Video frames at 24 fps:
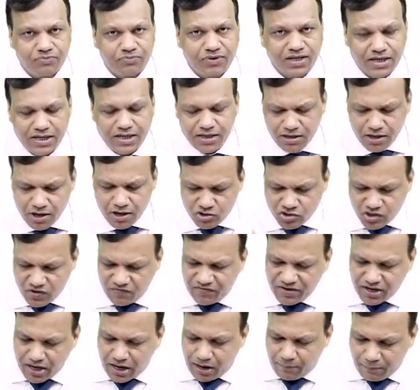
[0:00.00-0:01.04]
Clear? So if
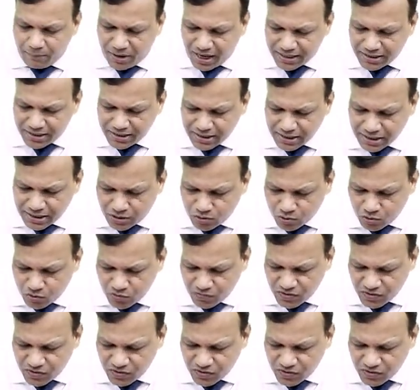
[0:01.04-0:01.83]
we combine the two,